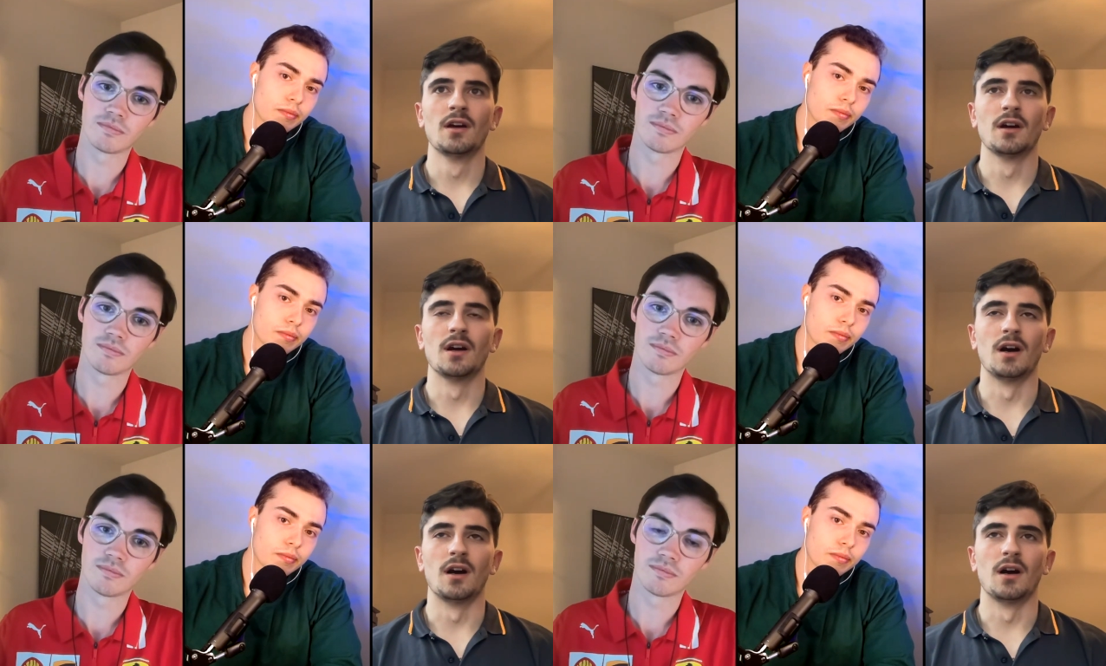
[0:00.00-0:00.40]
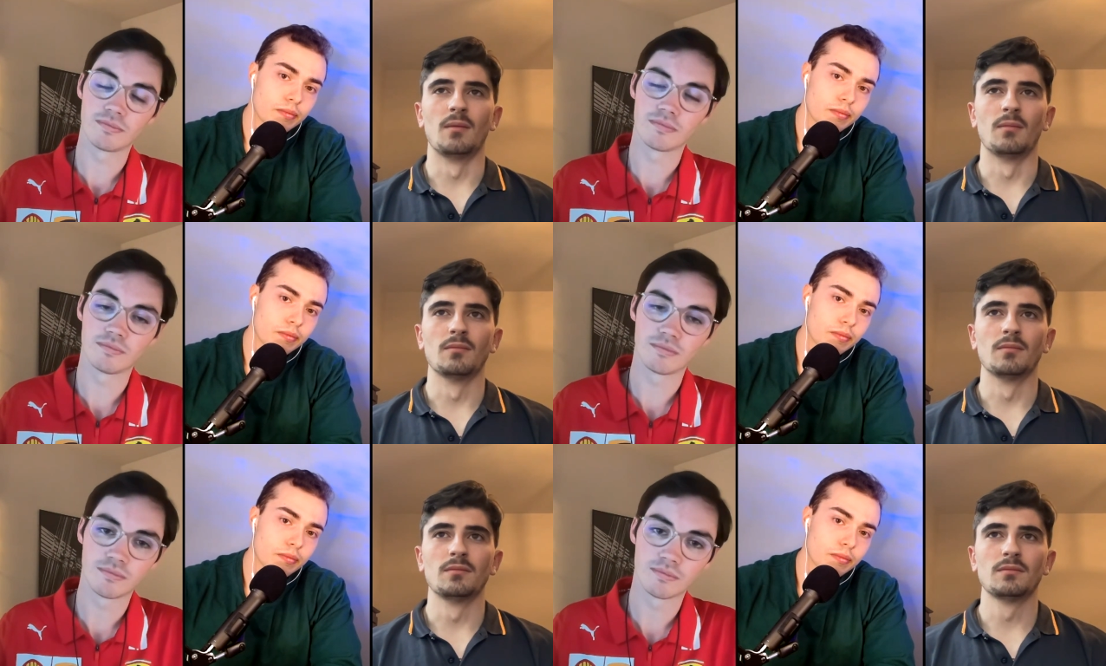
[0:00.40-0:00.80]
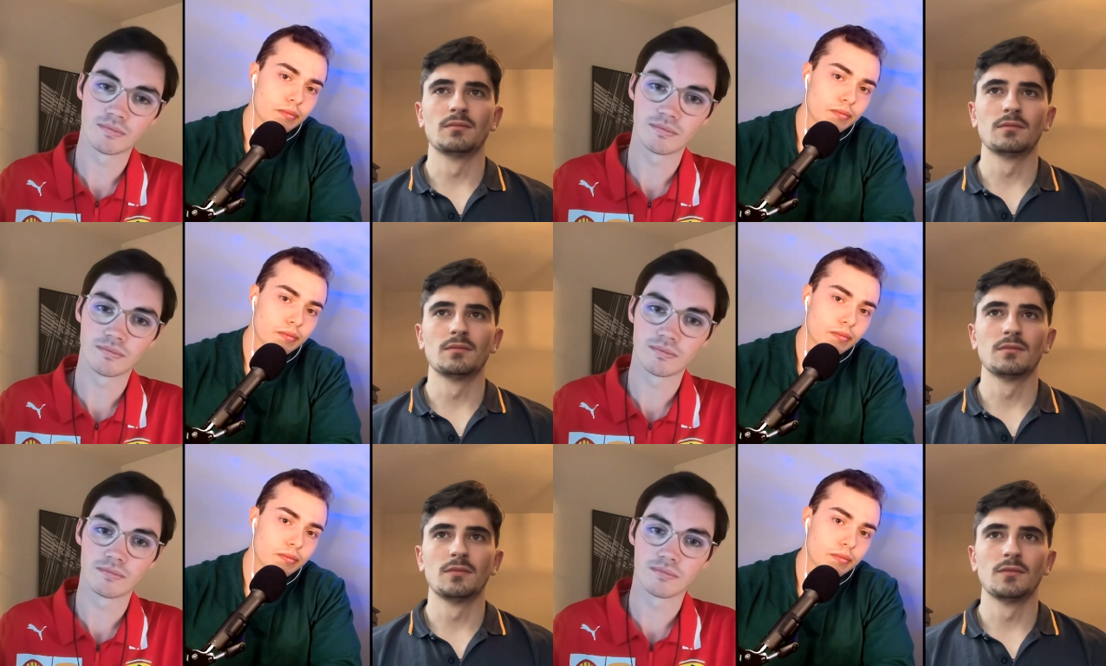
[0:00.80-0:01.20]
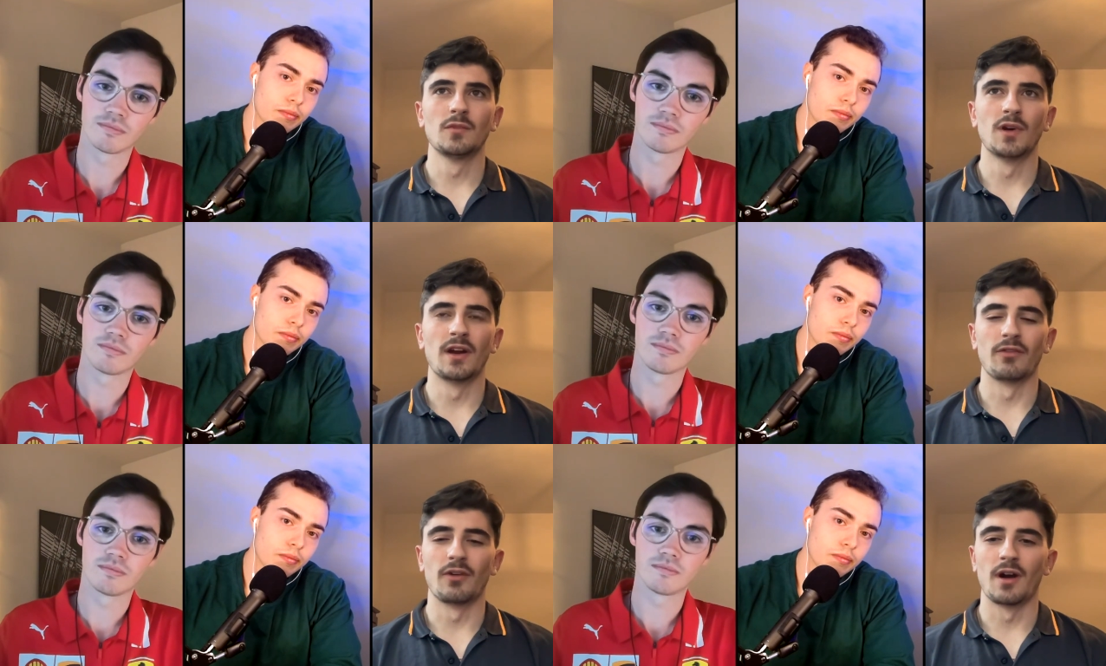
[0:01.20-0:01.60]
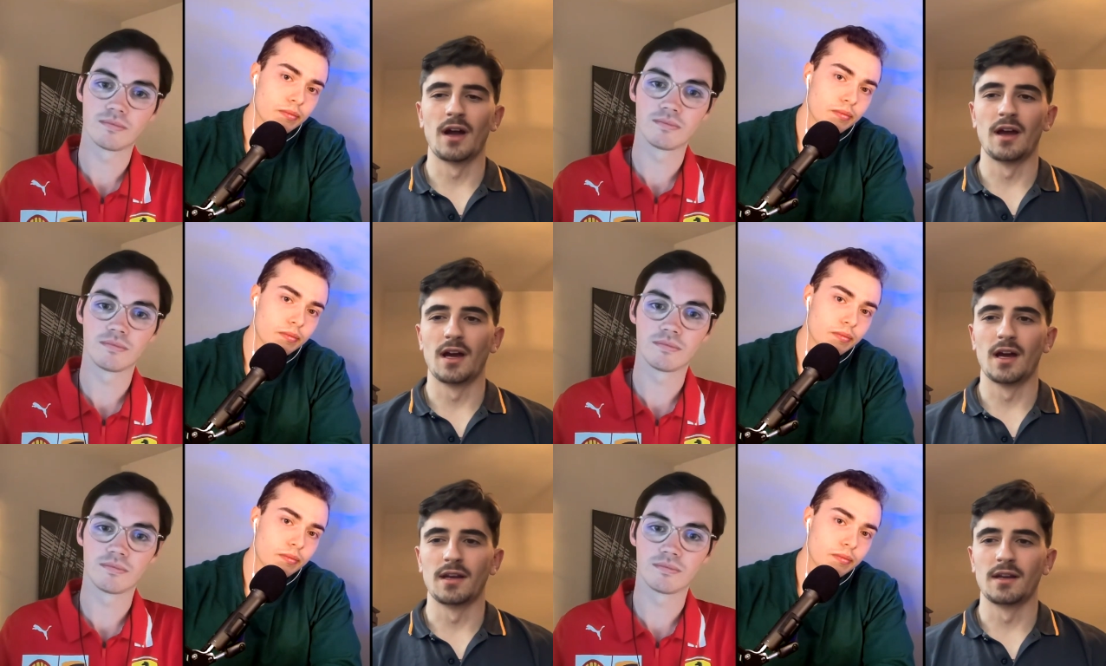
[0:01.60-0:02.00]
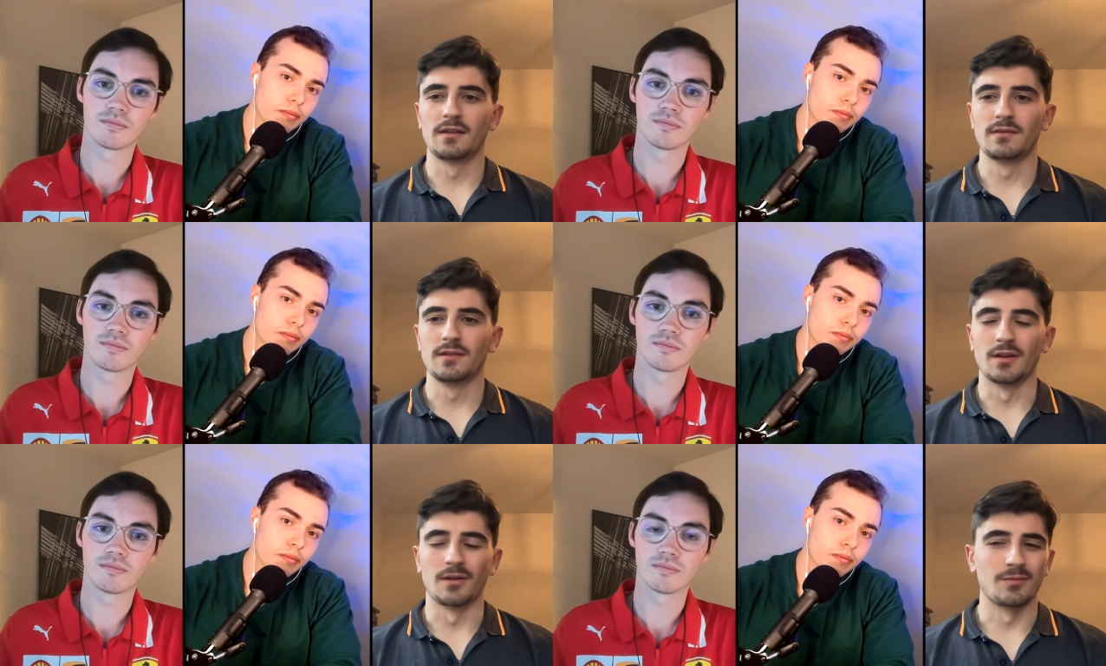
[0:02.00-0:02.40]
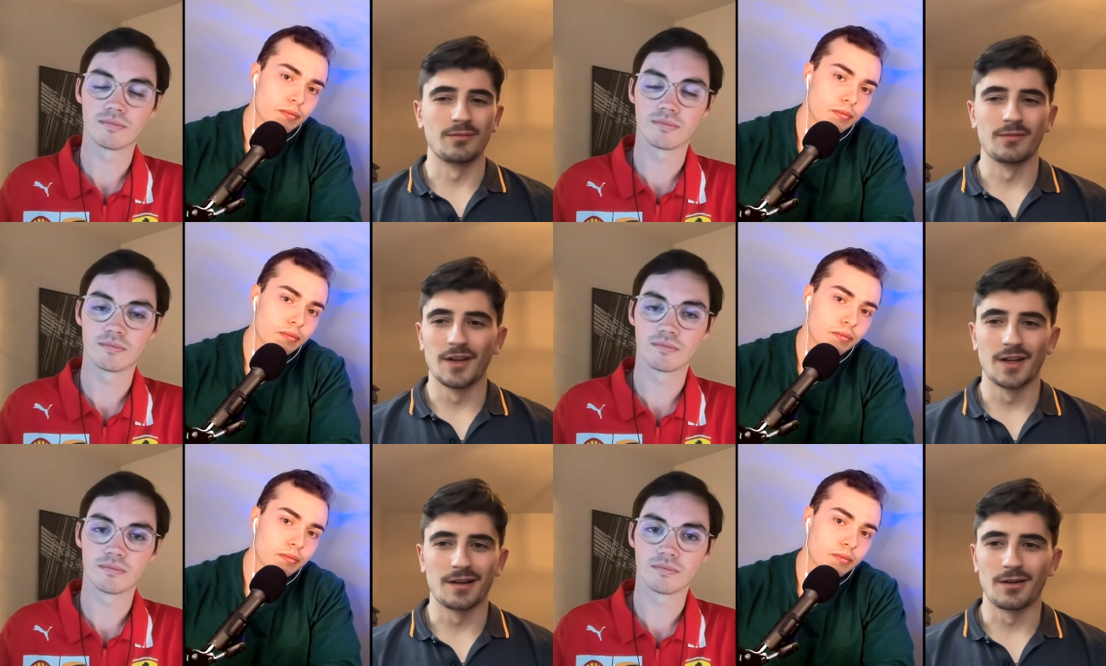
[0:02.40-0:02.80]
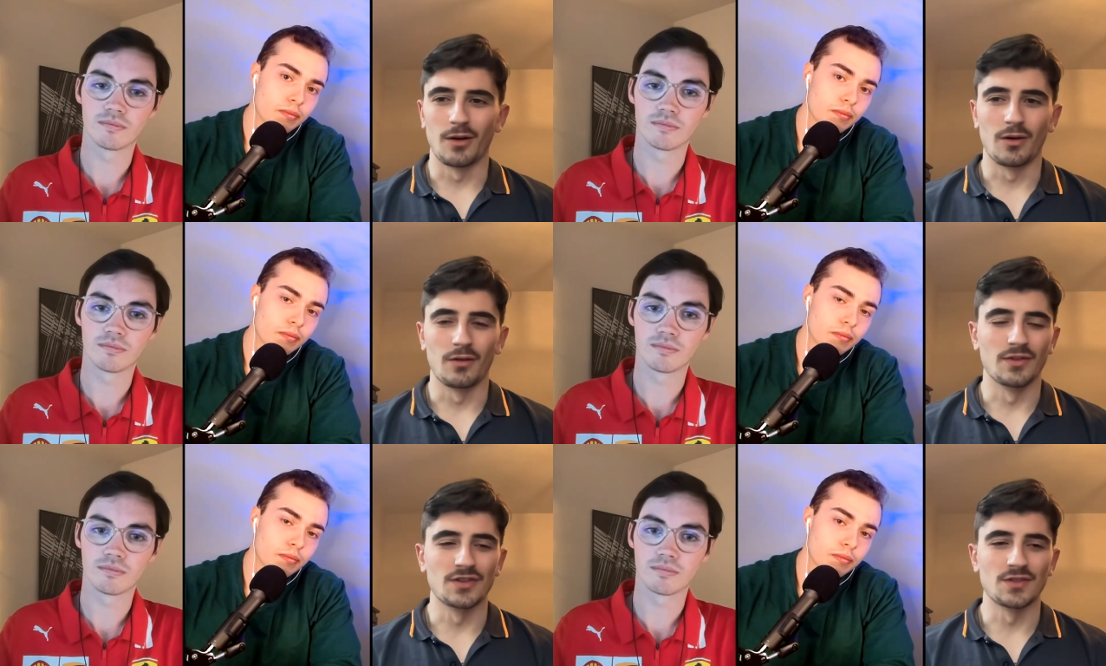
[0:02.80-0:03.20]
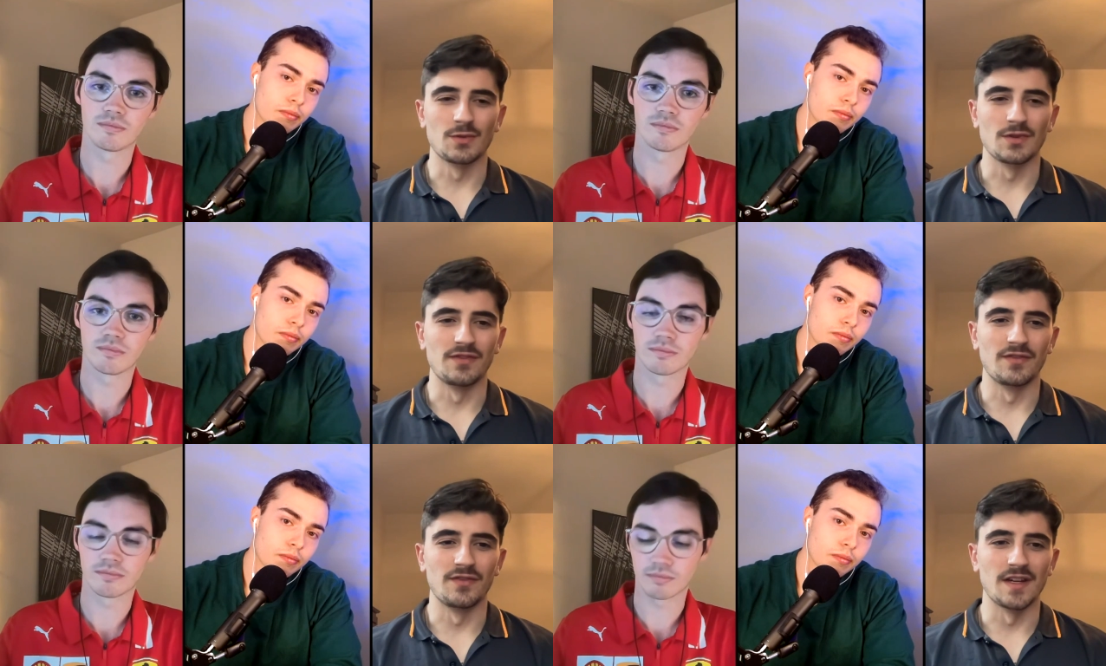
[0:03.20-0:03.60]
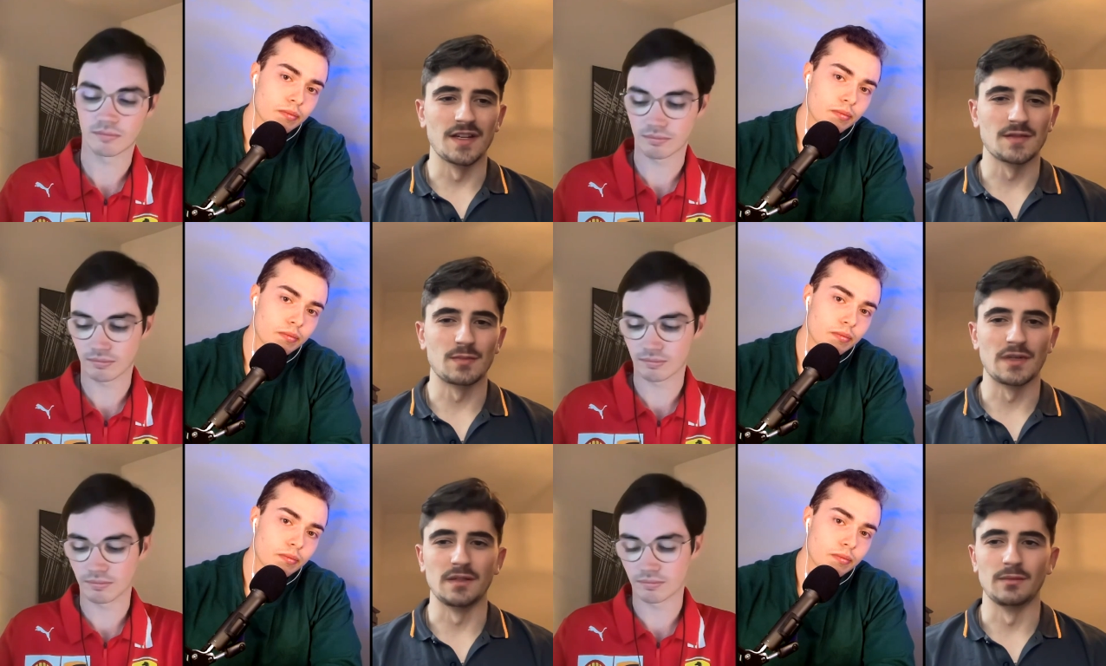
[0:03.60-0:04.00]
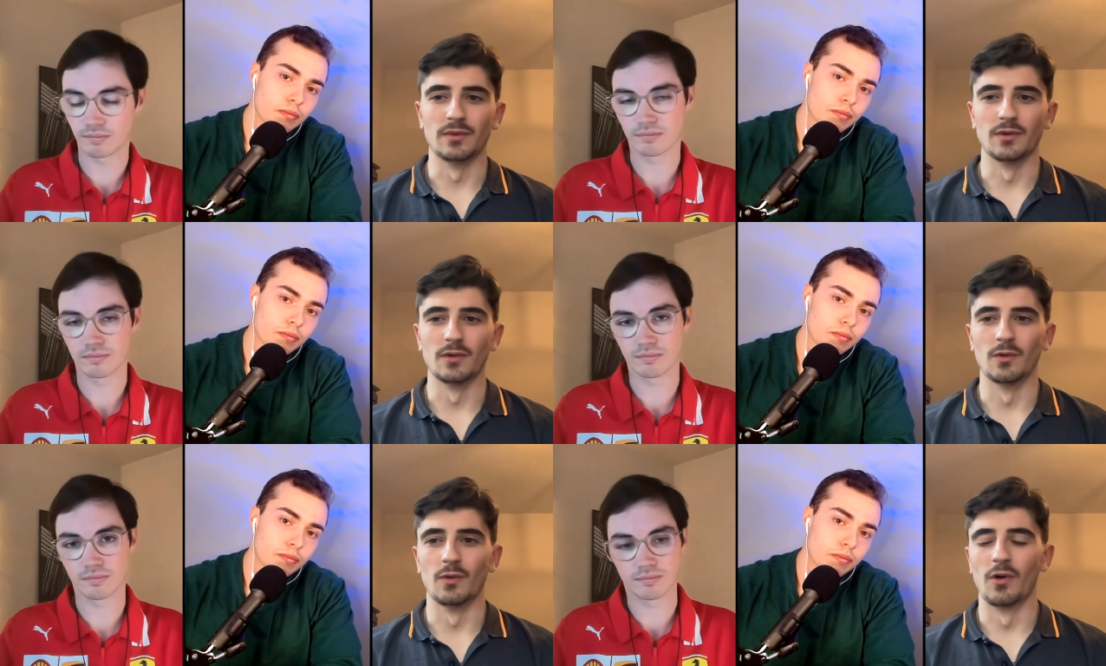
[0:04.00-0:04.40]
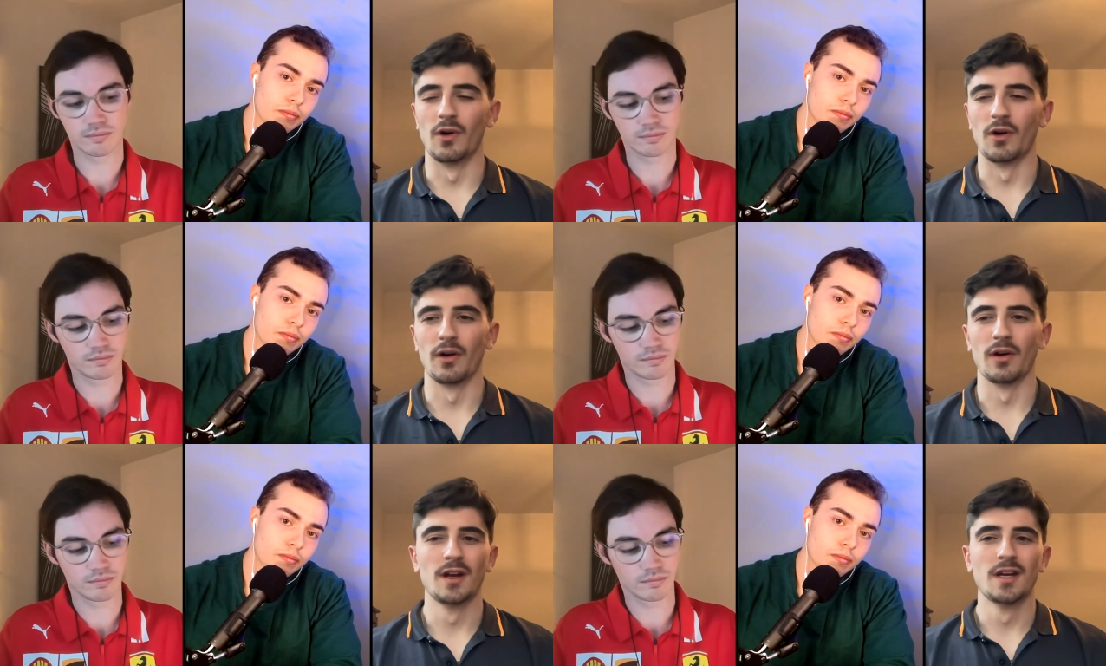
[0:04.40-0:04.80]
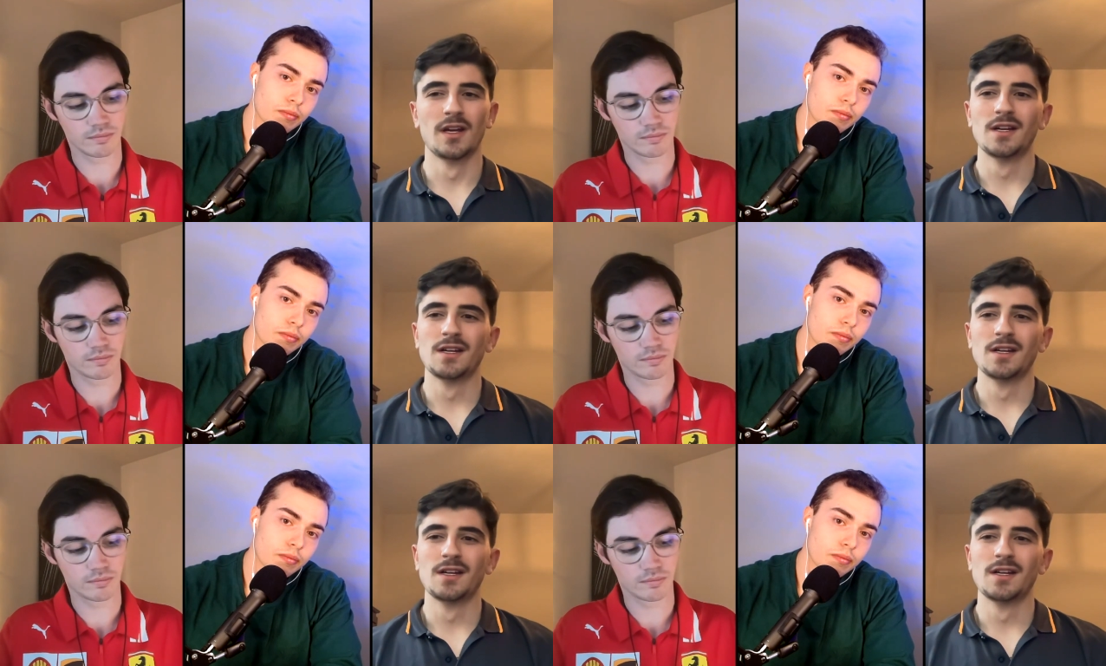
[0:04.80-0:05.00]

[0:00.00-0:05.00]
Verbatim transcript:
Speaker 1: I you know, like all of us, we face people who are,